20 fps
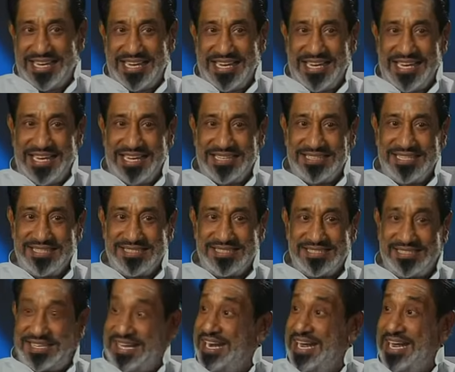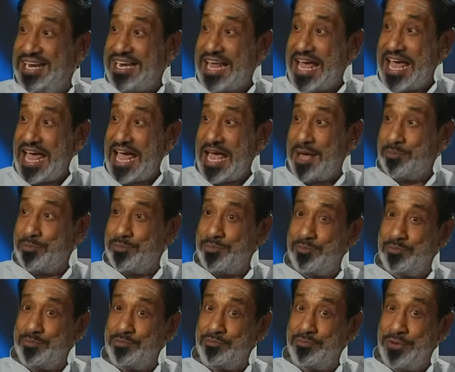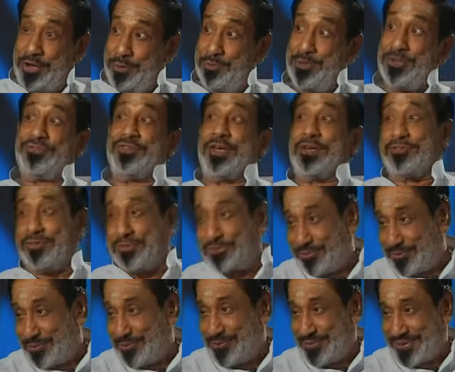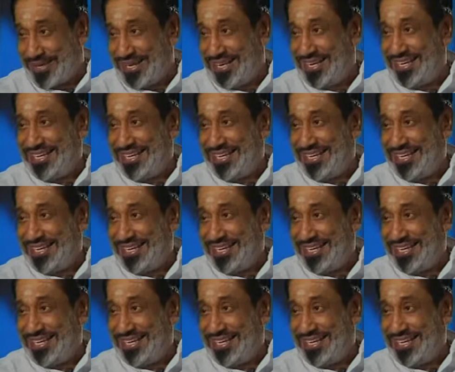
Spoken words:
On the screen, I am very much successful. Okay.